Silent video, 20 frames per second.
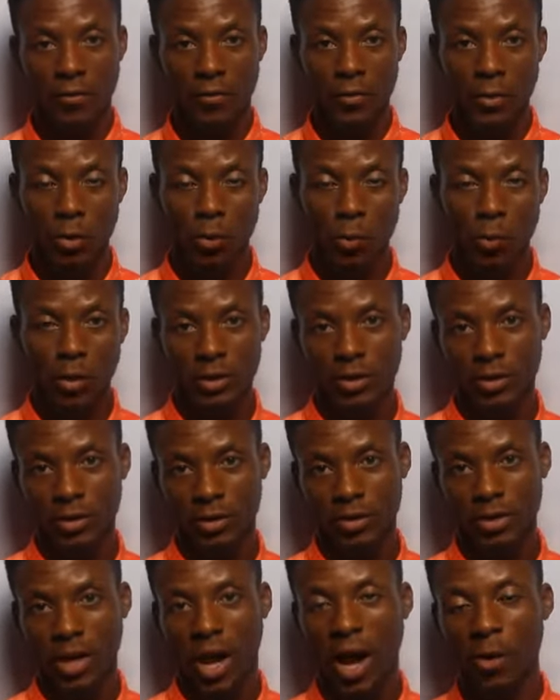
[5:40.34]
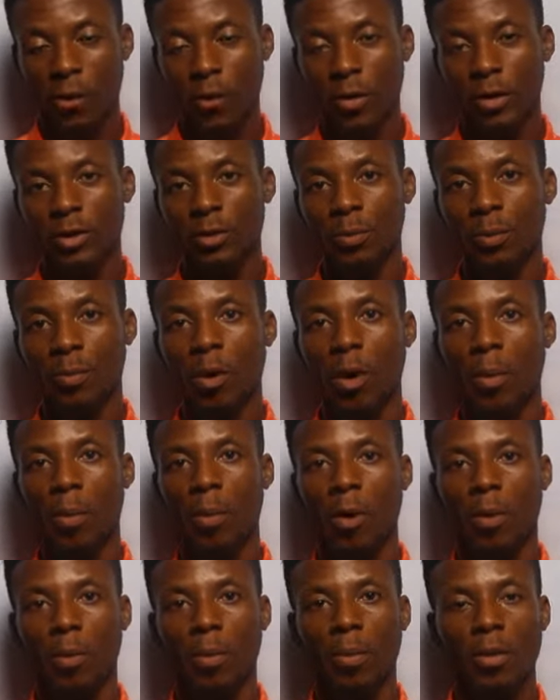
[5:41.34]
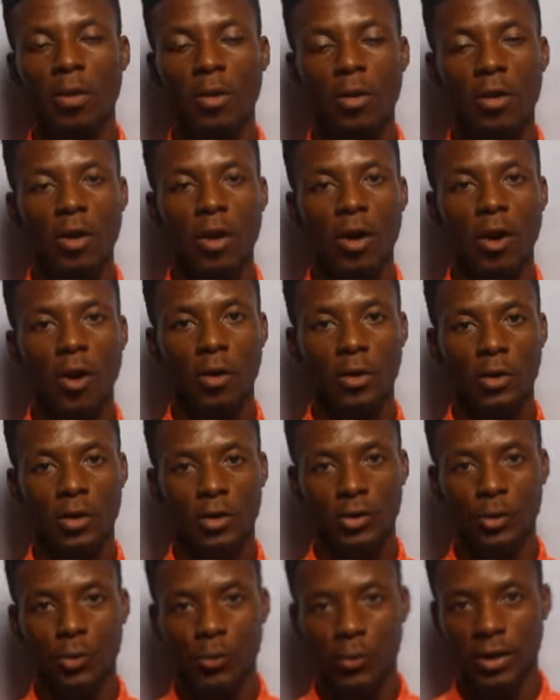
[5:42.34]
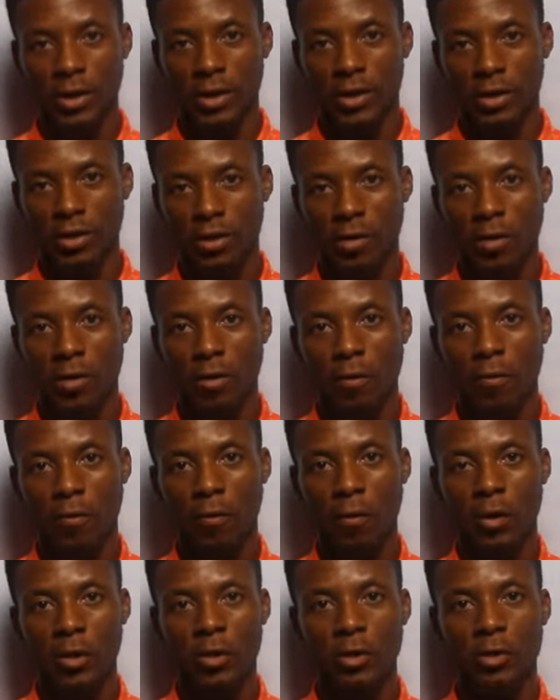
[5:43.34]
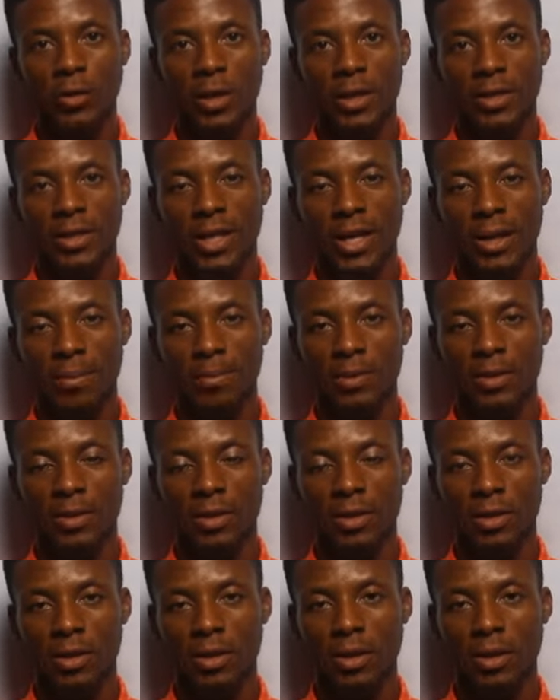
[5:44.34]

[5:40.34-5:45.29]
A few questions are going to pop up on your screen for you to attempt